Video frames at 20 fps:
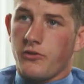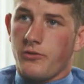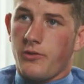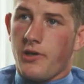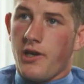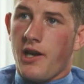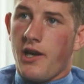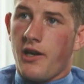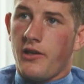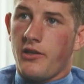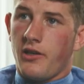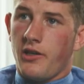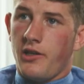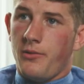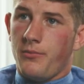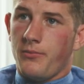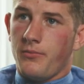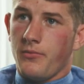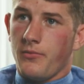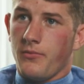through a hard
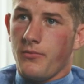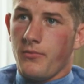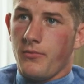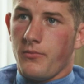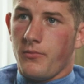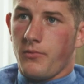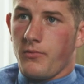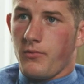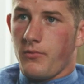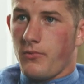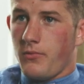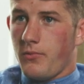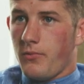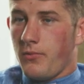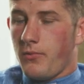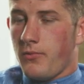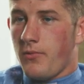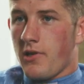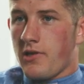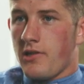time,
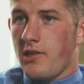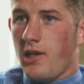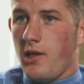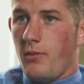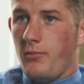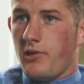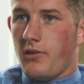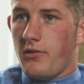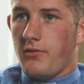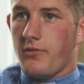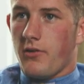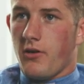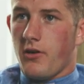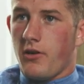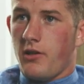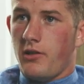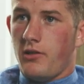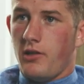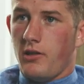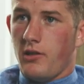wasn't able to
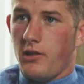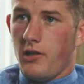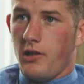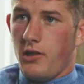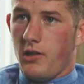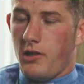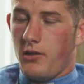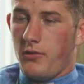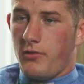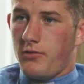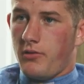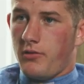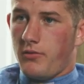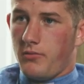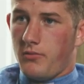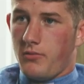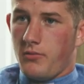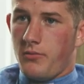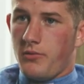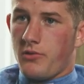afford. It
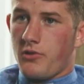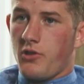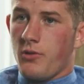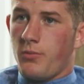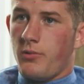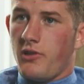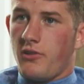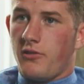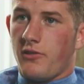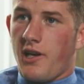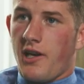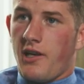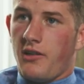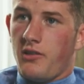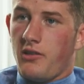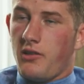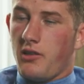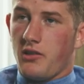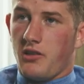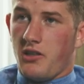was a couple of
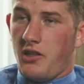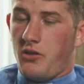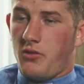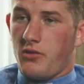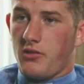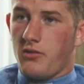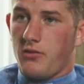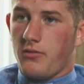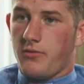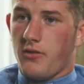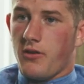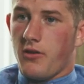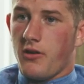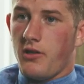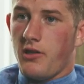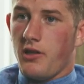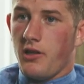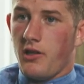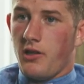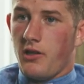grand that I couldn't
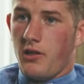afford,